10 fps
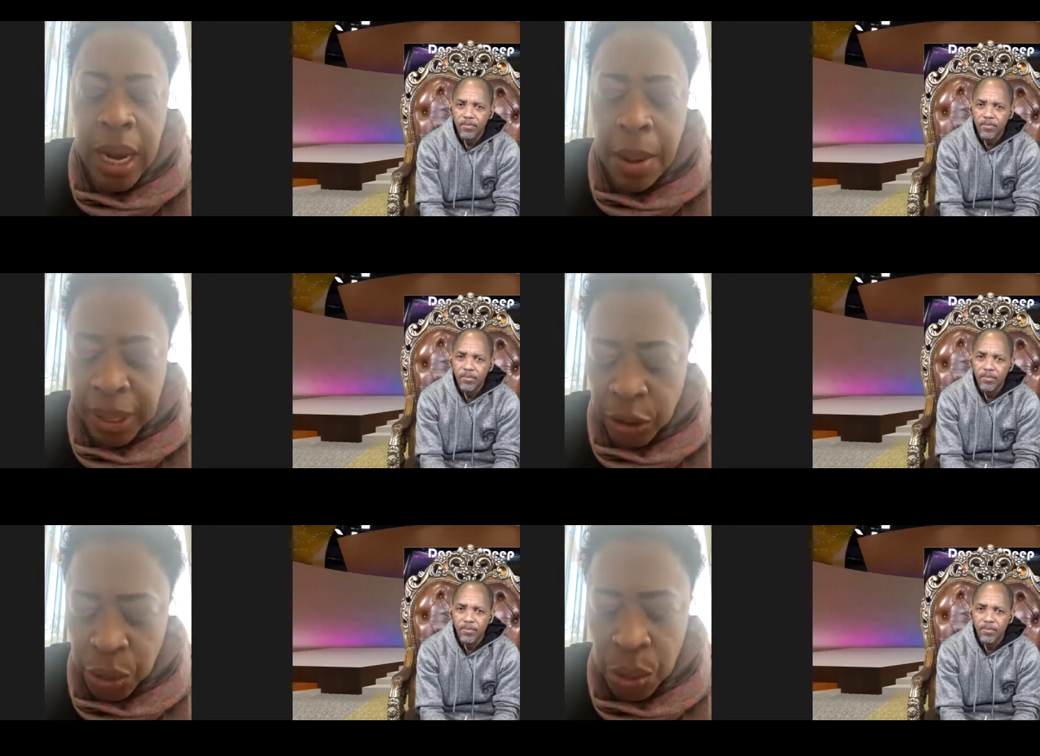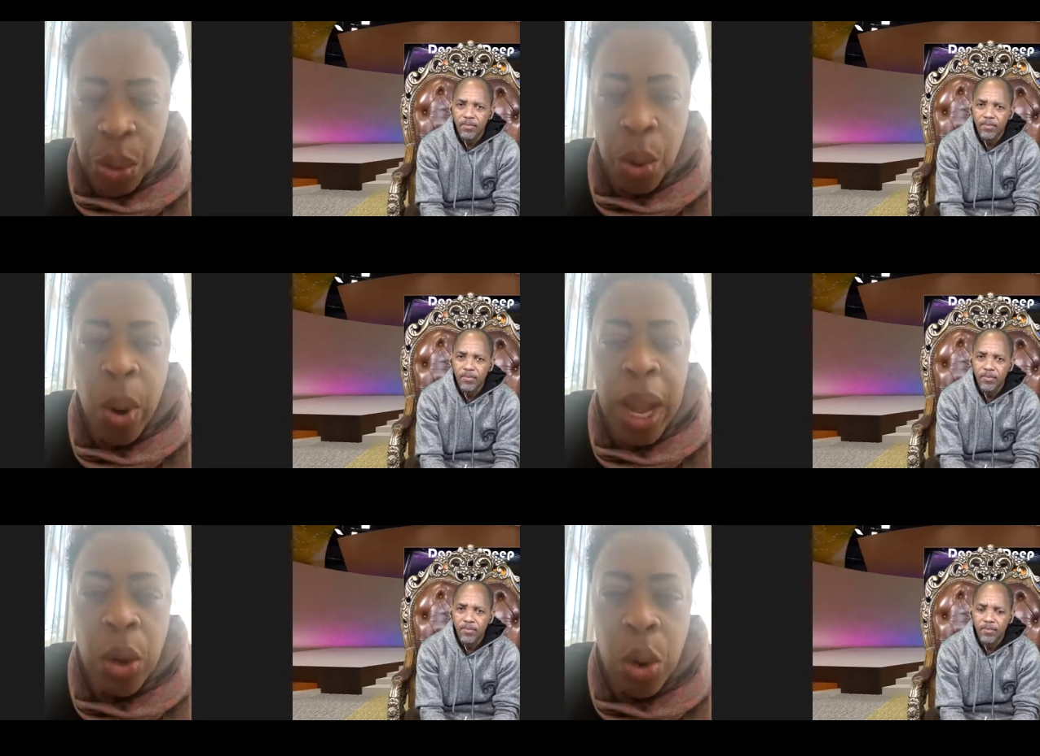Speaker 1: Number two,
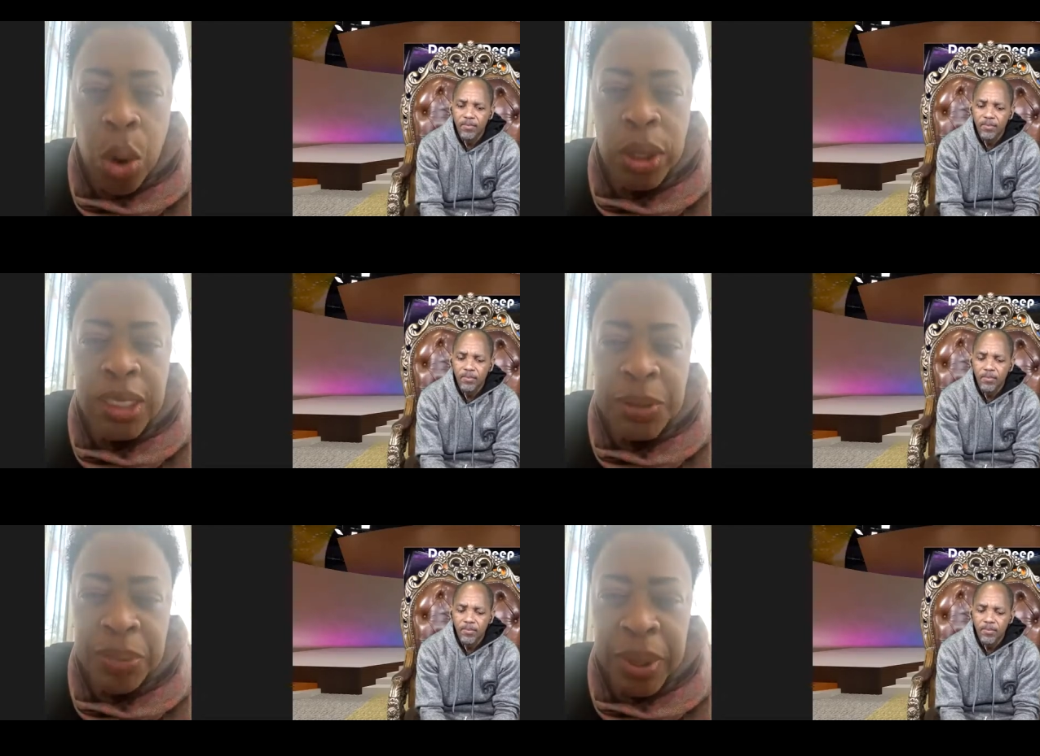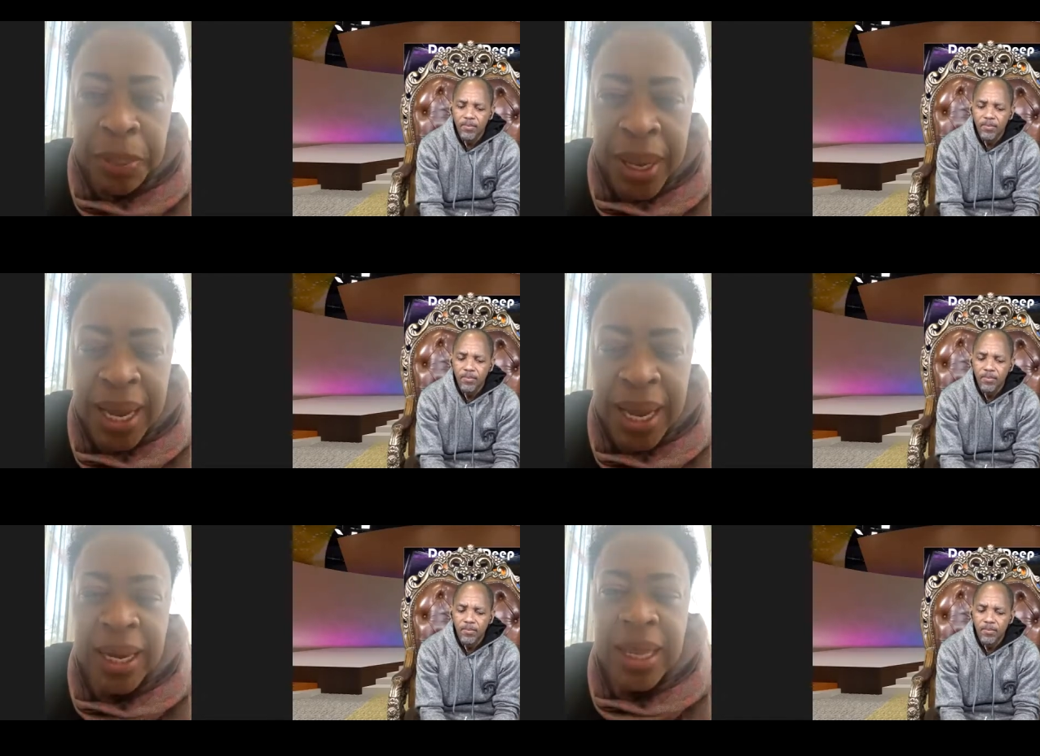where God is
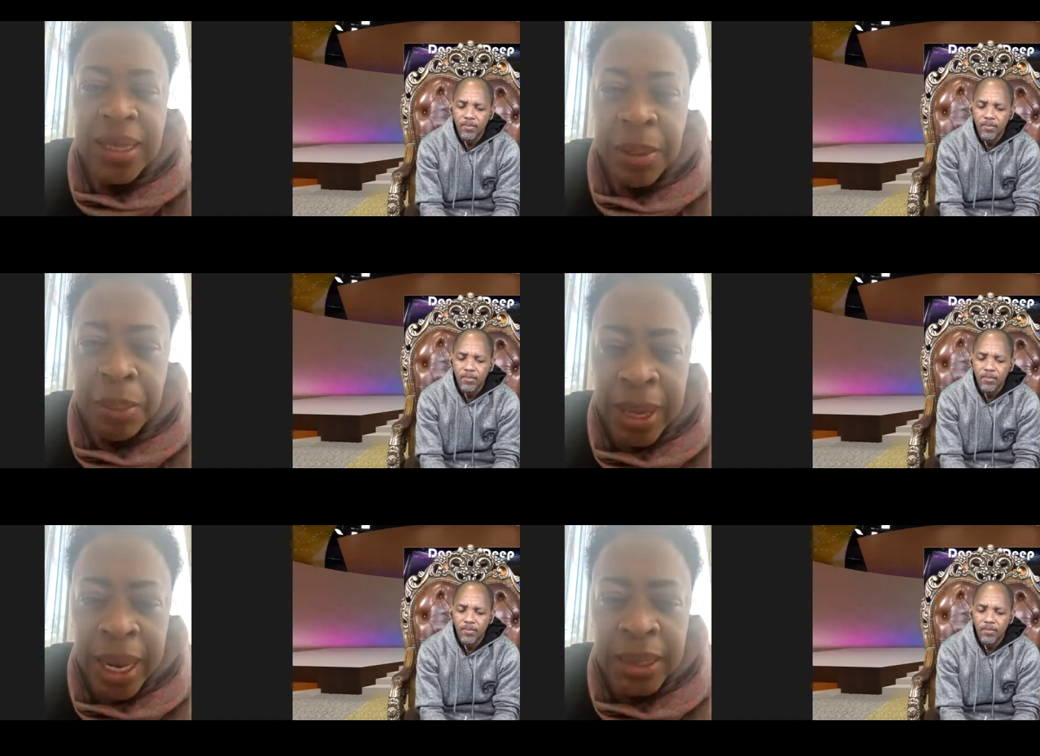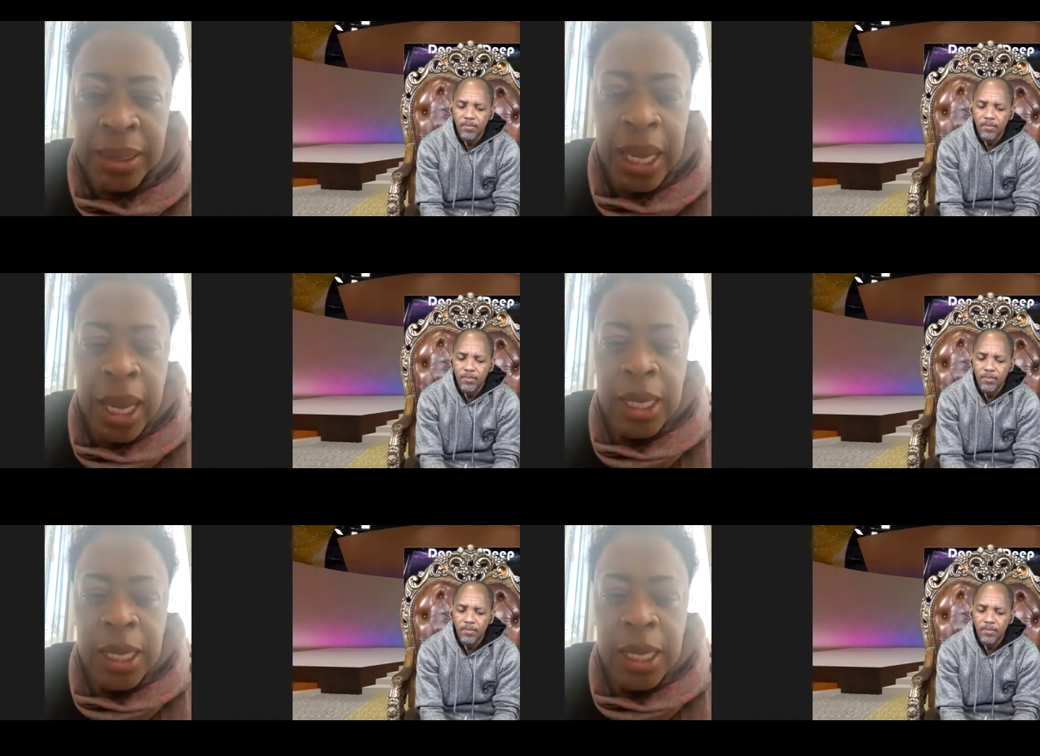preparing the bride.